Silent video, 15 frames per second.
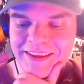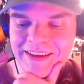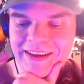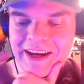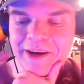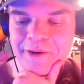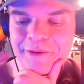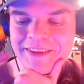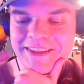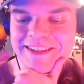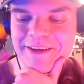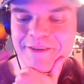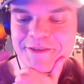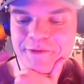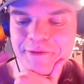I know this
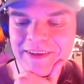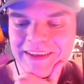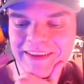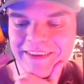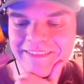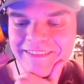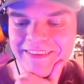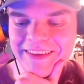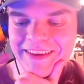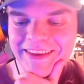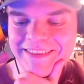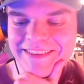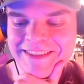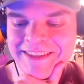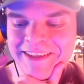sounds really
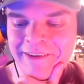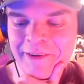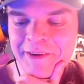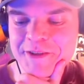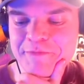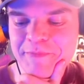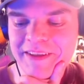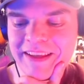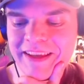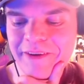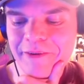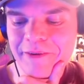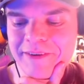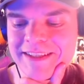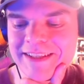serious, but I
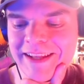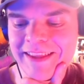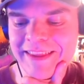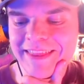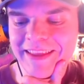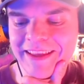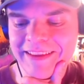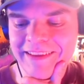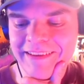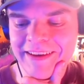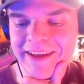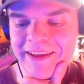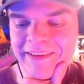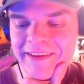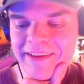honestly think
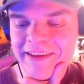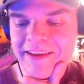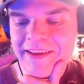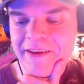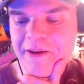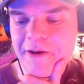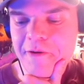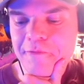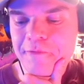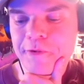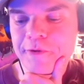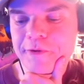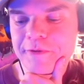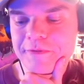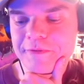I
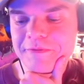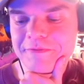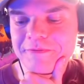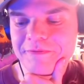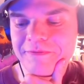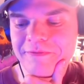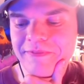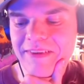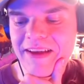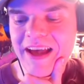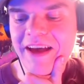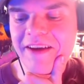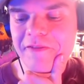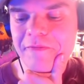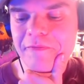would
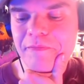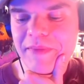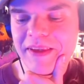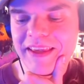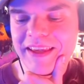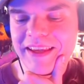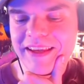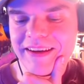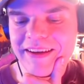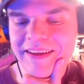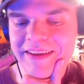have been